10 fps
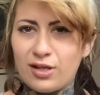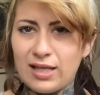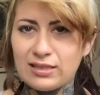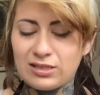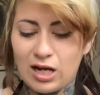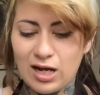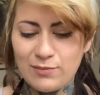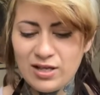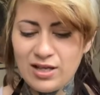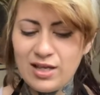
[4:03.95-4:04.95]
at the top,
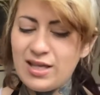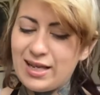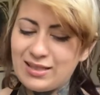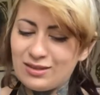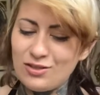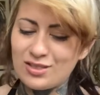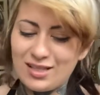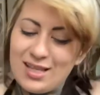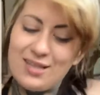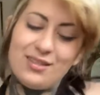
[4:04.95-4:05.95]
it looks
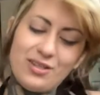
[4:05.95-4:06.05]
like,